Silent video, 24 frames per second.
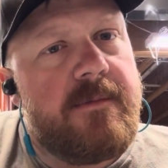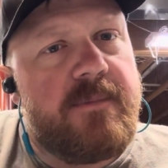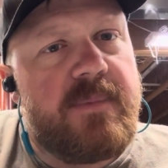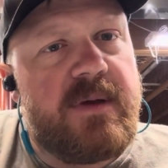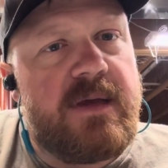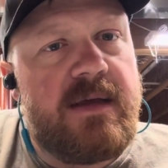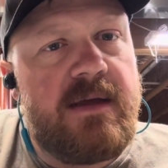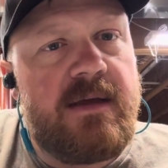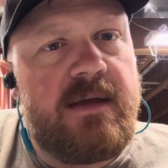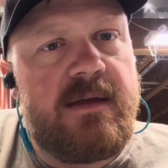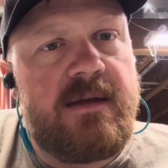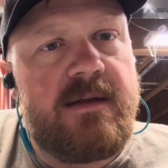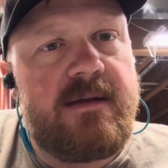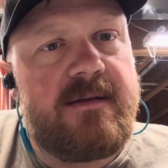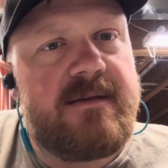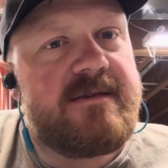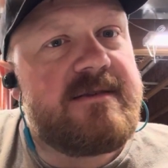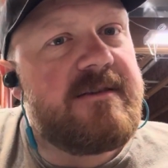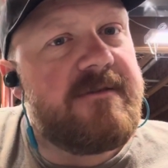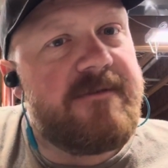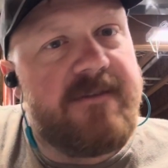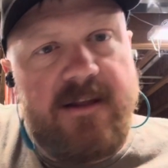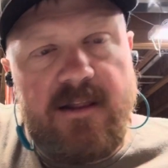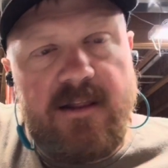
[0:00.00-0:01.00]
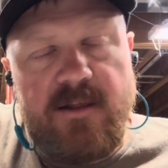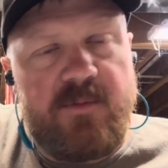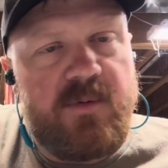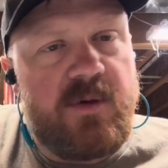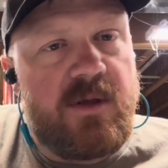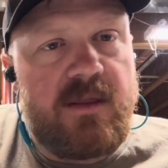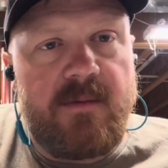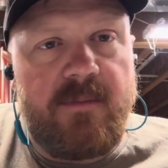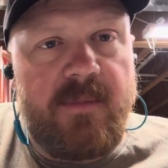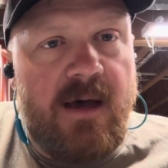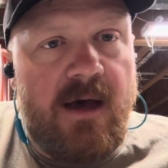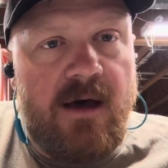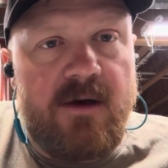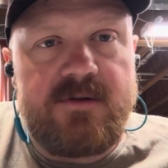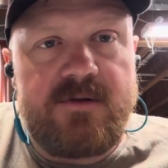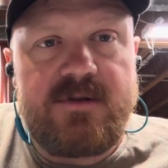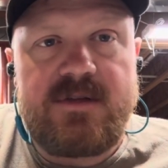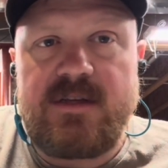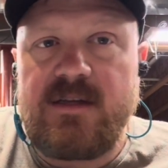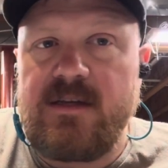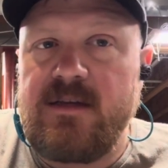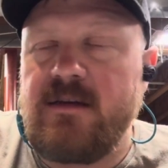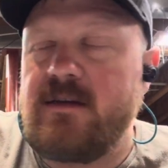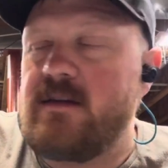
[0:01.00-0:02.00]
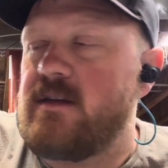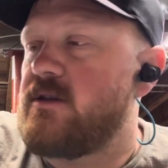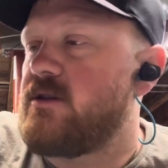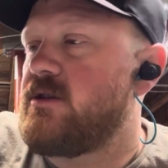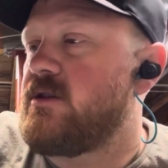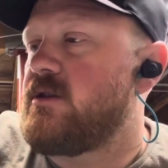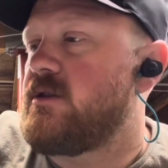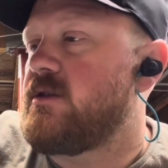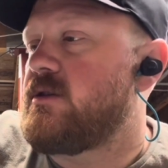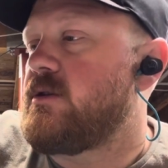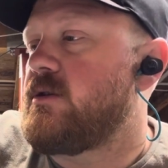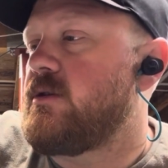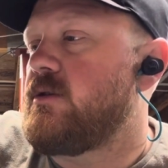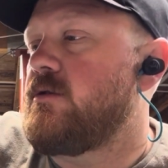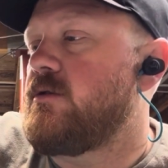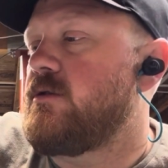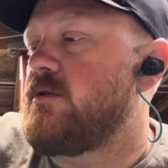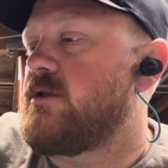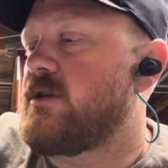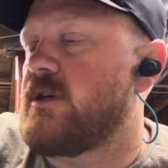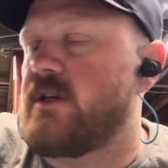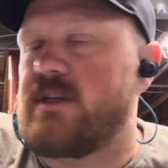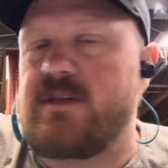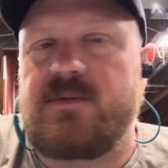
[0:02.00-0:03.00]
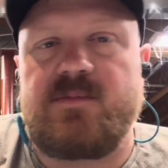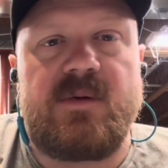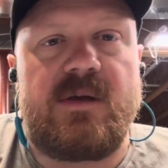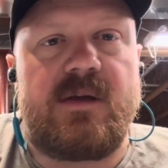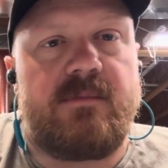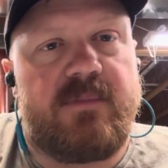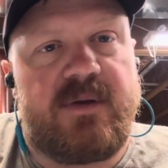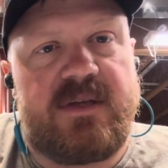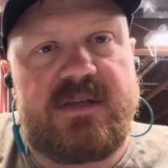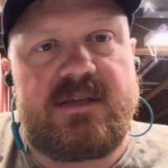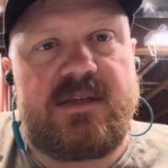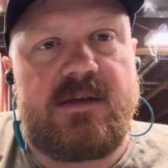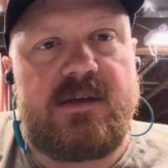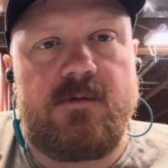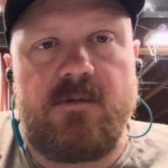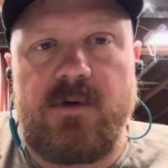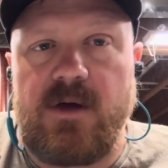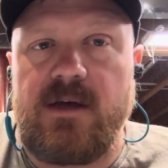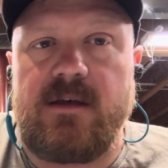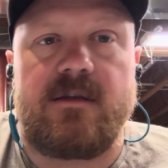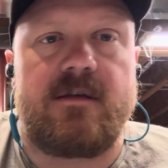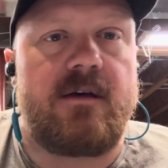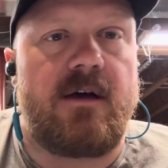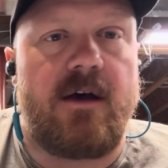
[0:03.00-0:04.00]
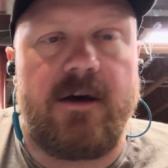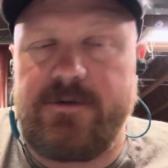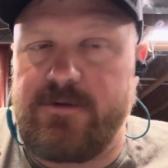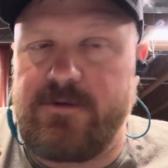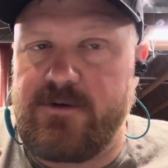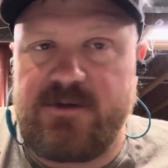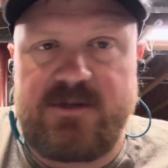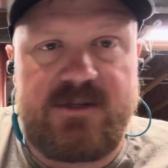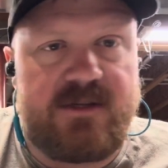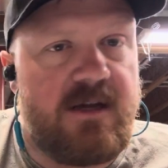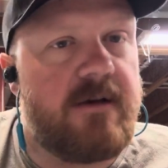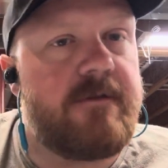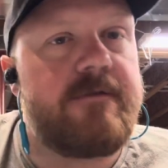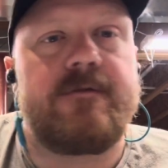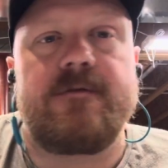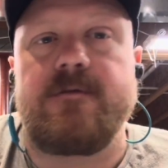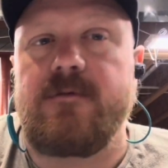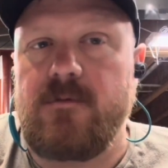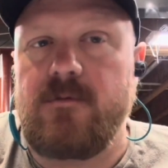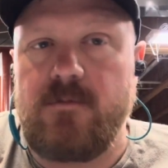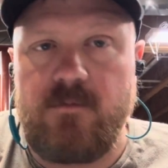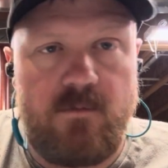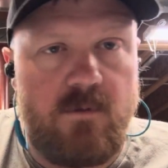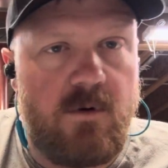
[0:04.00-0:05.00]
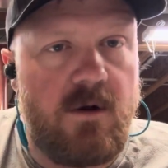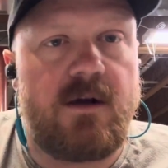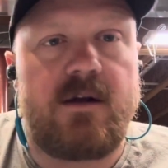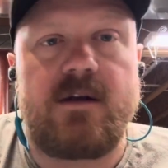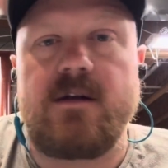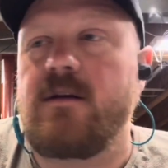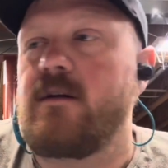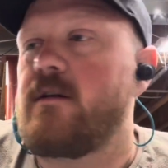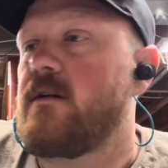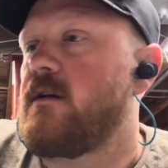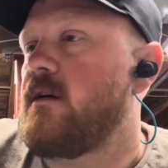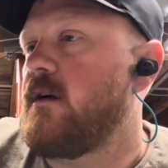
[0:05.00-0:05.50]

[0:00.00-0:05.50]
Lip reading: been developing them out in addition to just being busy with other stuff, work,